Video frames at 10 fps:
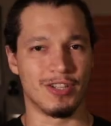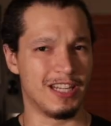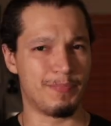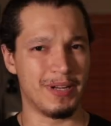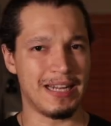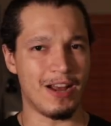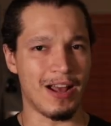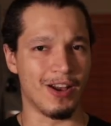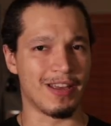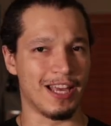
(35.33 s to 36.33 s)
So let's break down
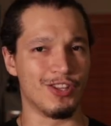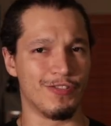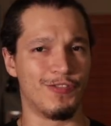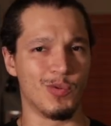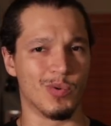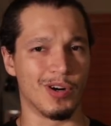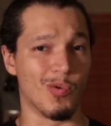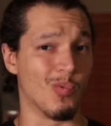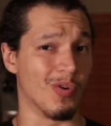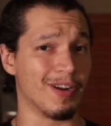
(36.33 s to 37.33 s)
how Kendo footwork
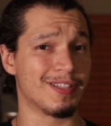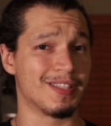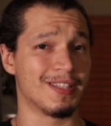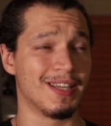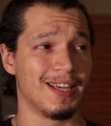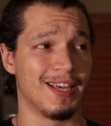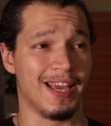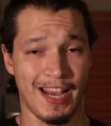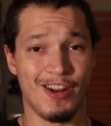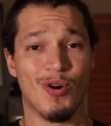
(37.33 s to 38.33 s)
works
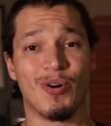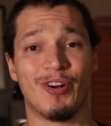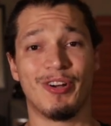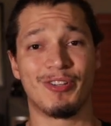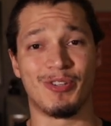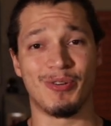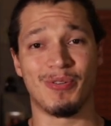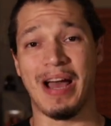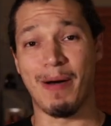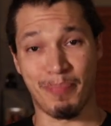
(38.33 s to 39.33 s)
in order to
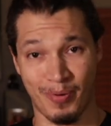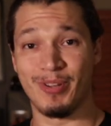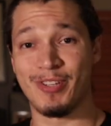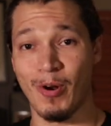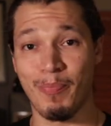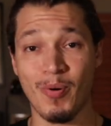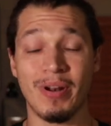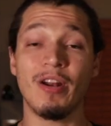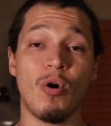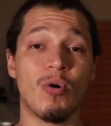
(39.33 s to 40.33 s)
approach our
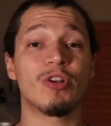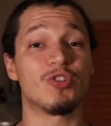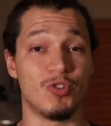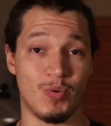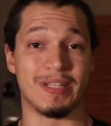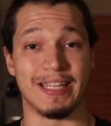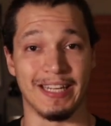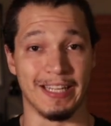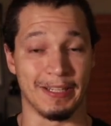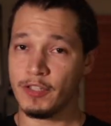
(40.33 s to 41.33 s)
opponent or to do a
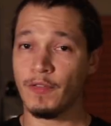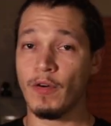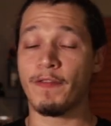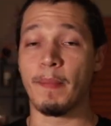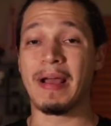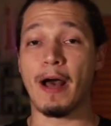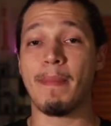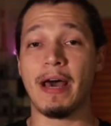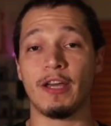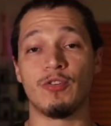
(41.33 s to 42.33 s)
technique. First of all, from
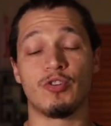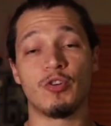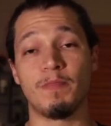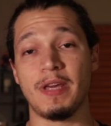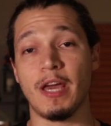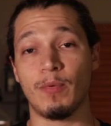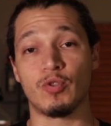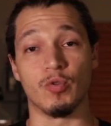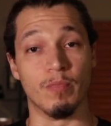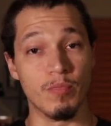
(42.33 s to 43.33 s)
Kamae, you should be able
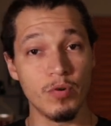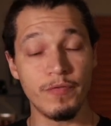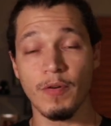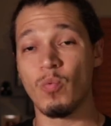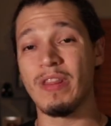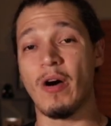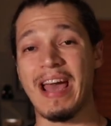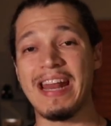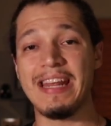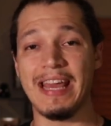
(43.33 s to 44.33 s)
to move without
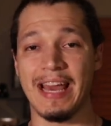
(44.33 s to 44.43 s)
any